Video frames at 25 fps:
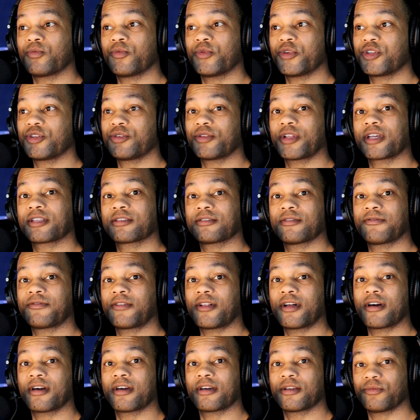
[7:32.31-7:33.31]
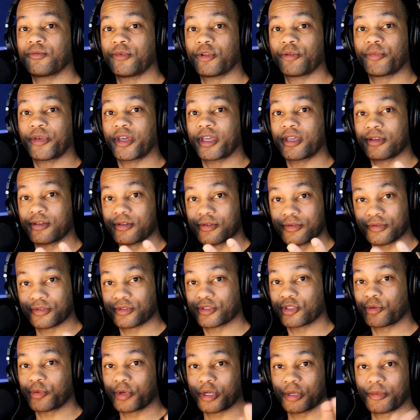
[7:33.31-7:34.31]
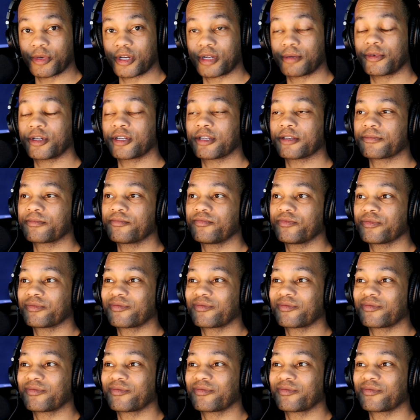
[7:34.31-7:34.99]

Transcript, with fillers: Would you like to fly? And we'll pay you so many amount of money